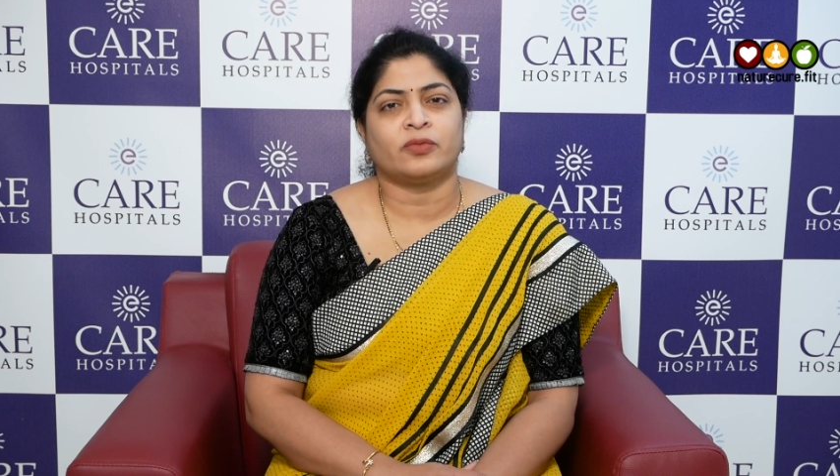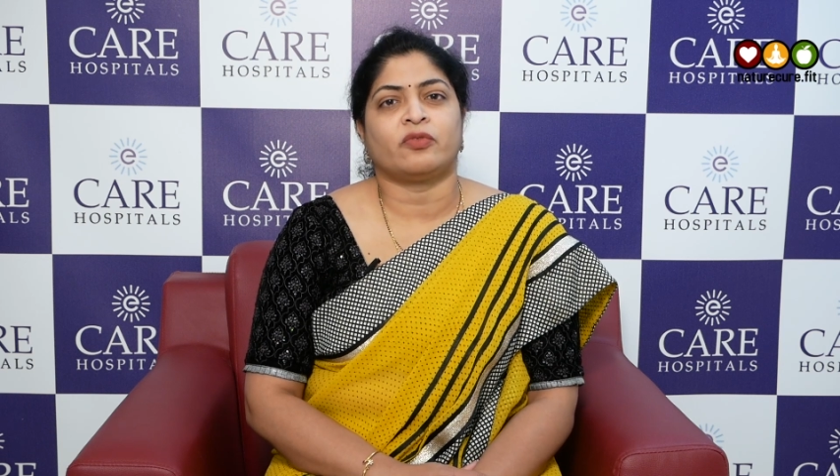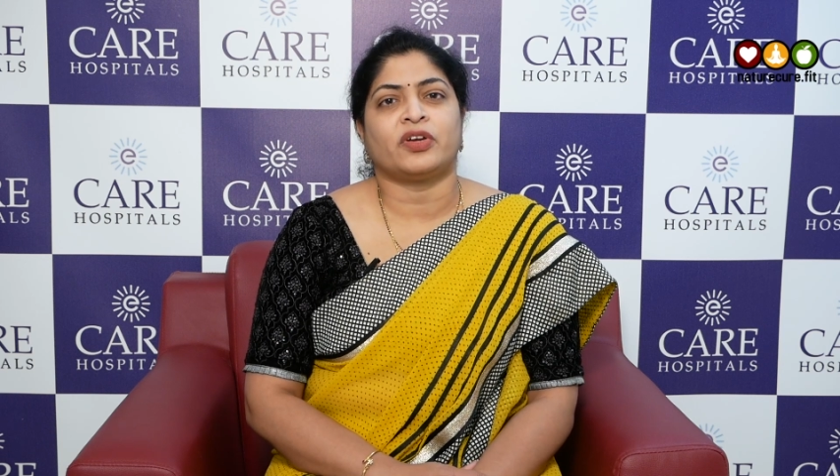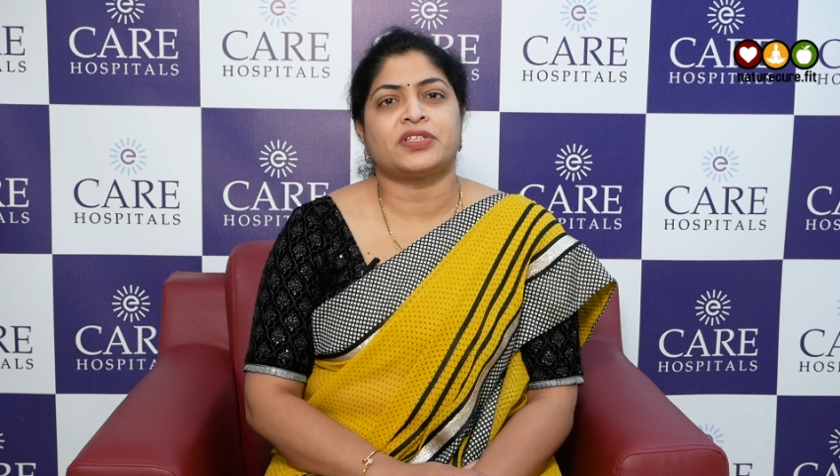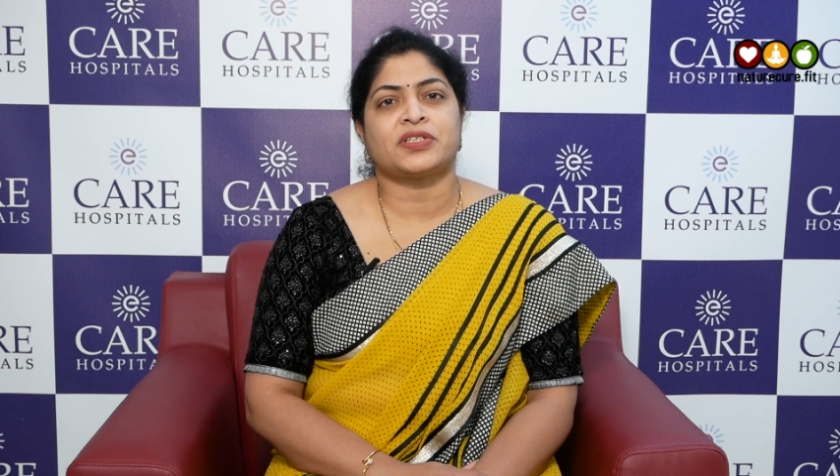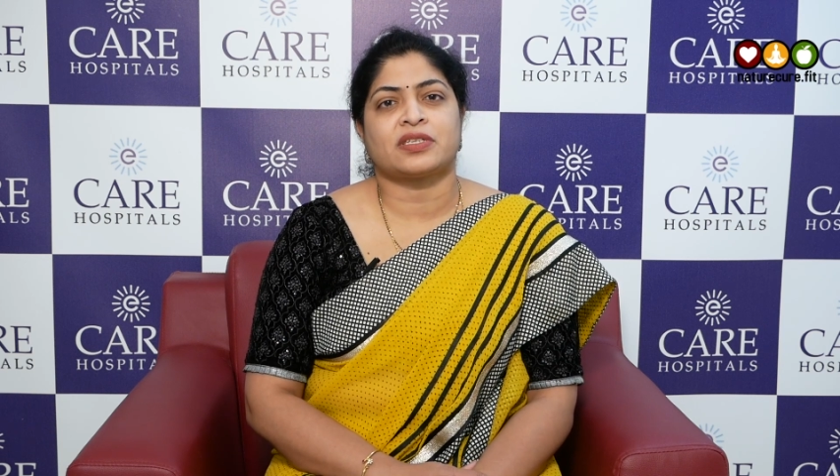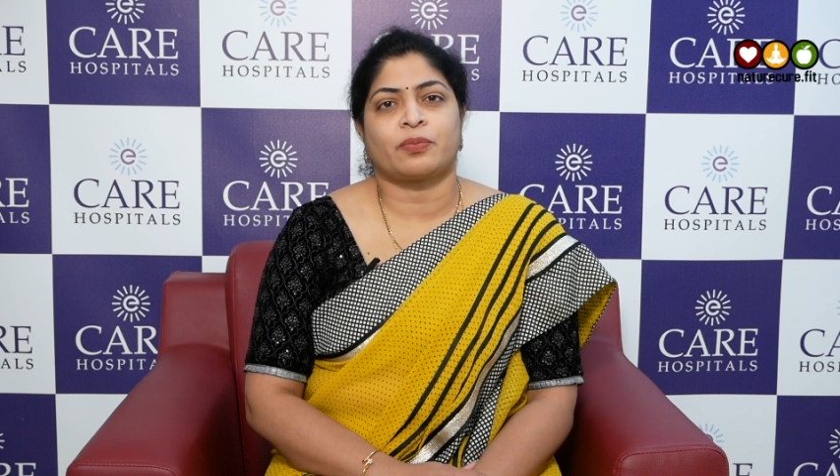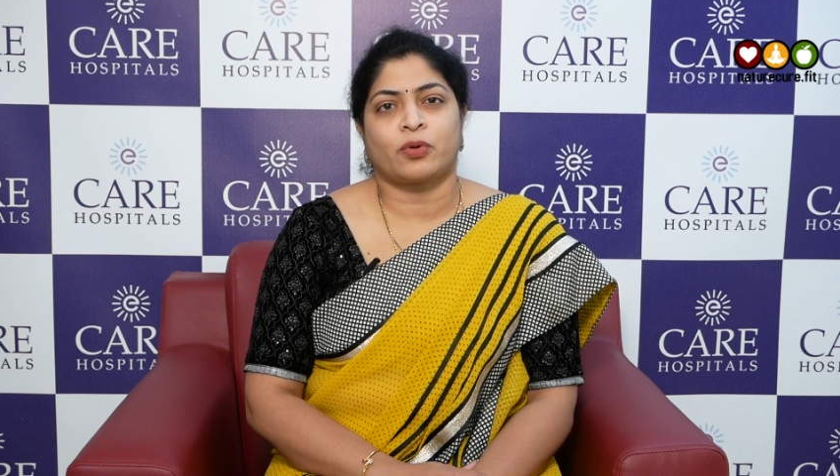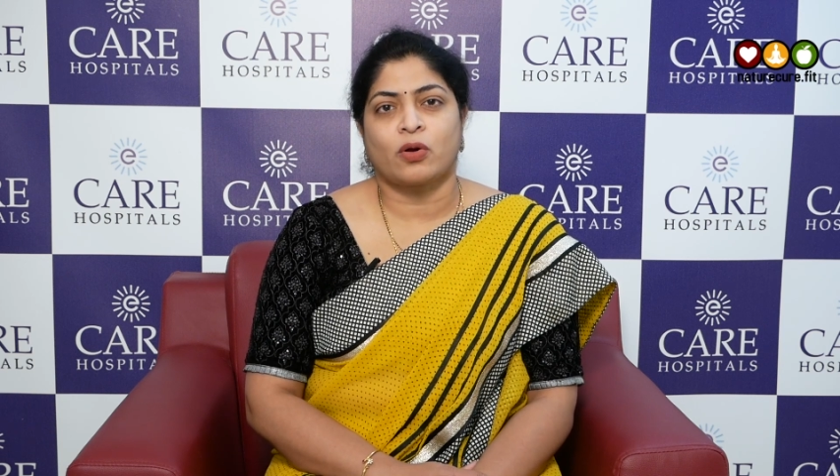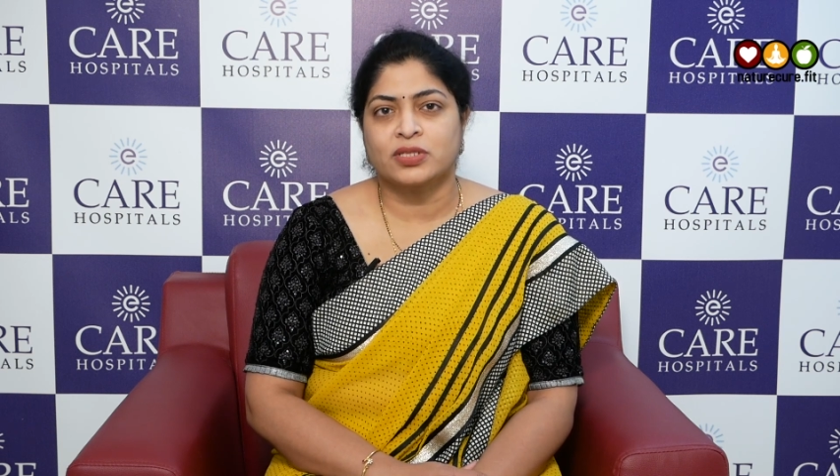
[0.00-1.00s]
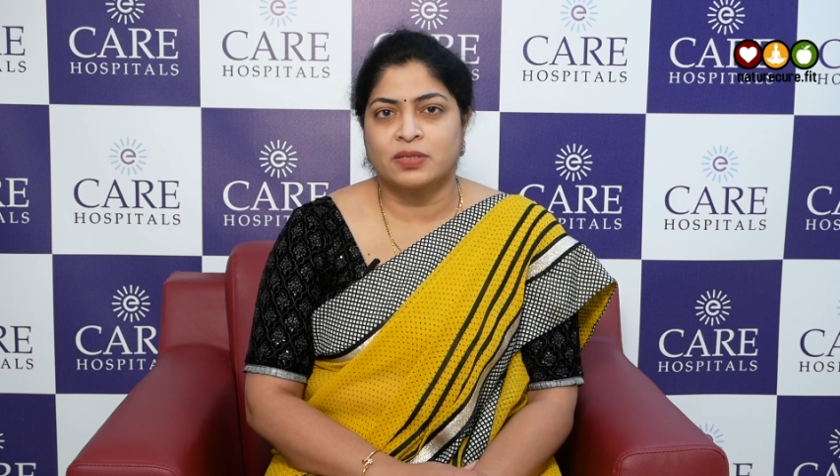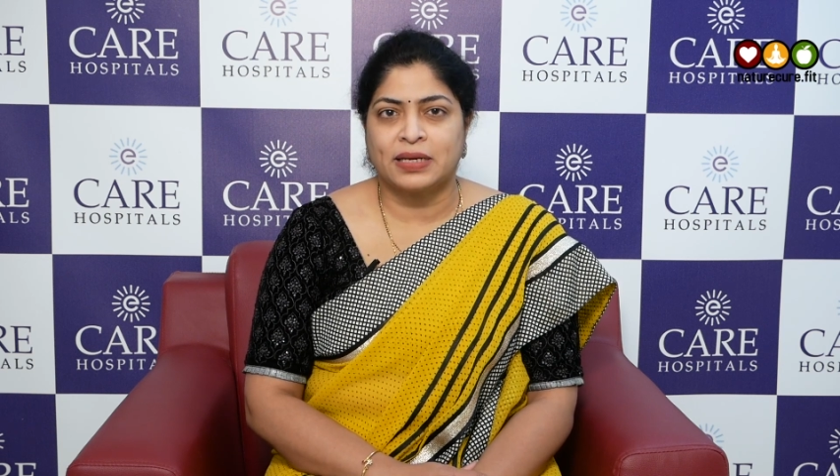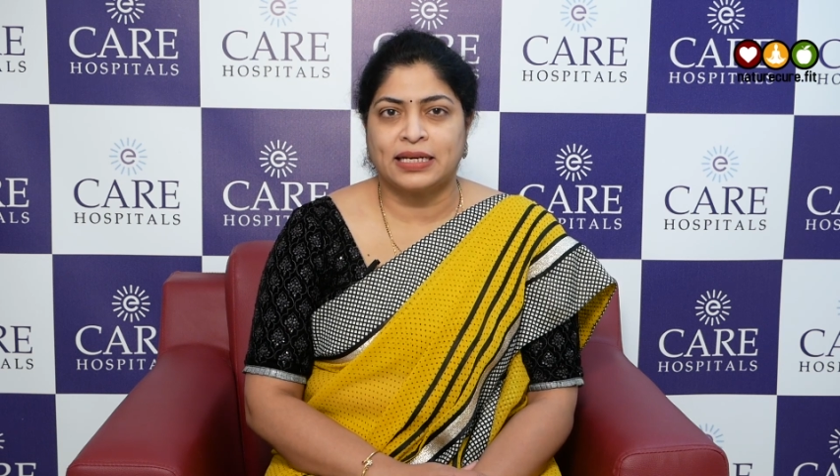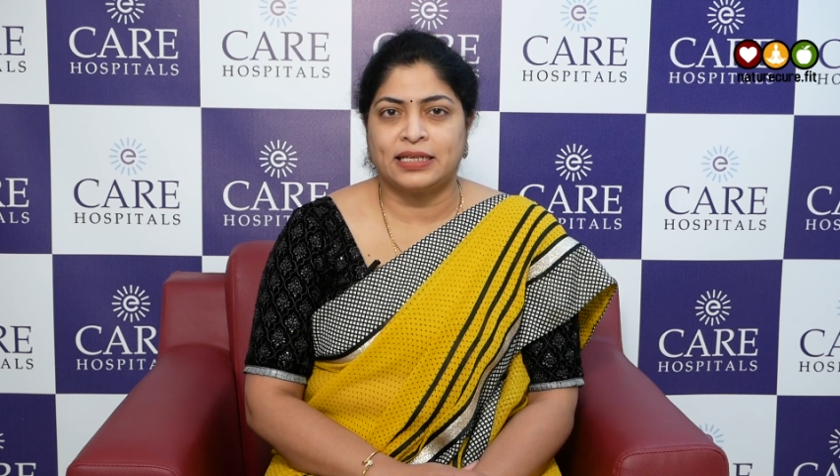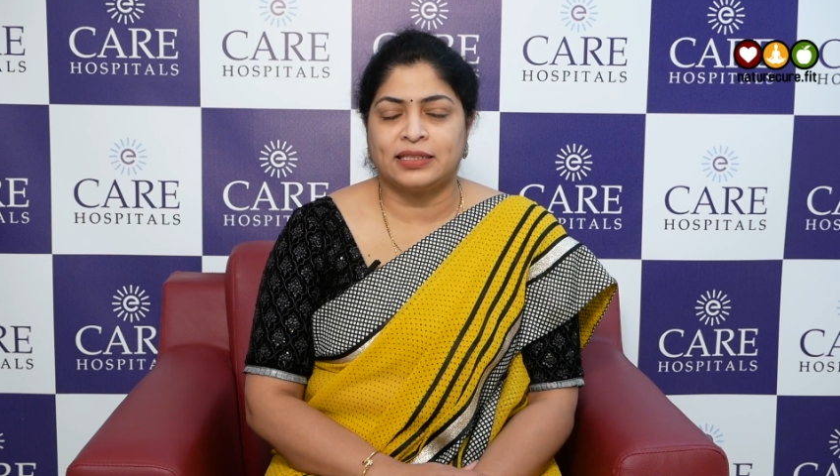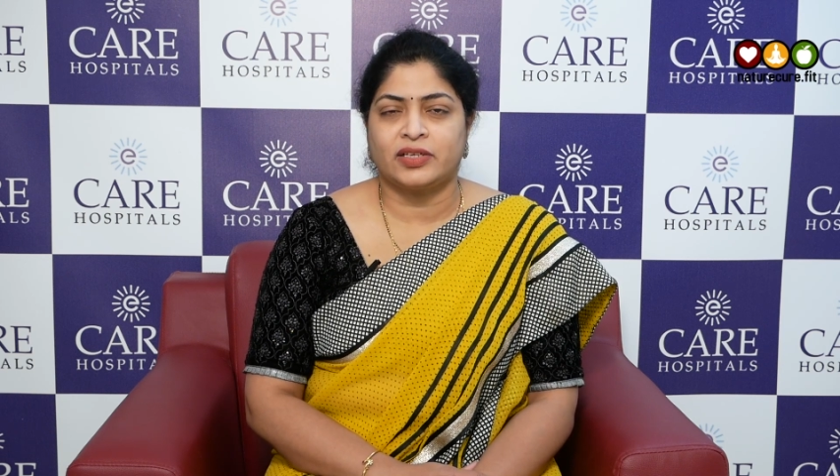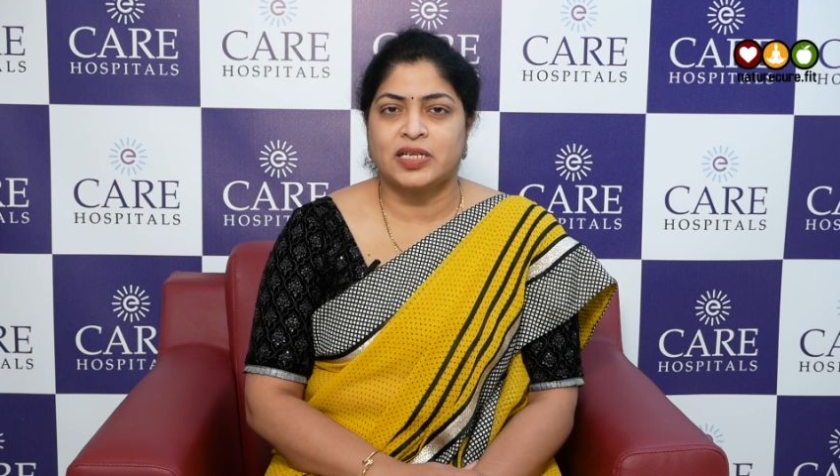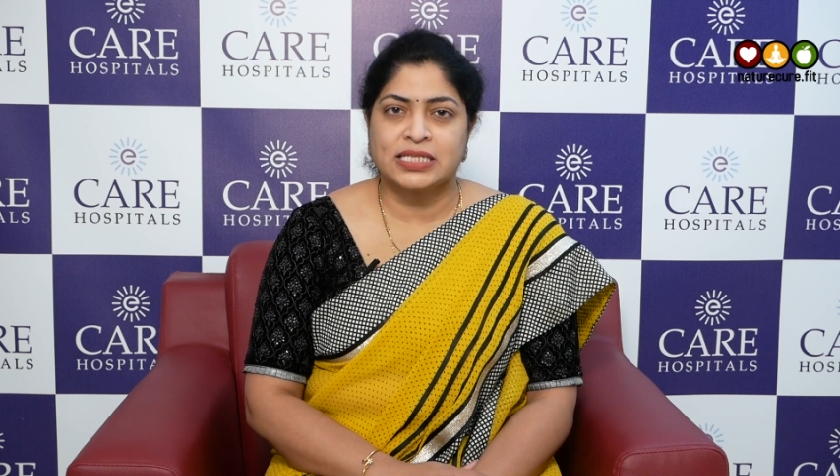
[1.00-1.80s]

when she is approximately 3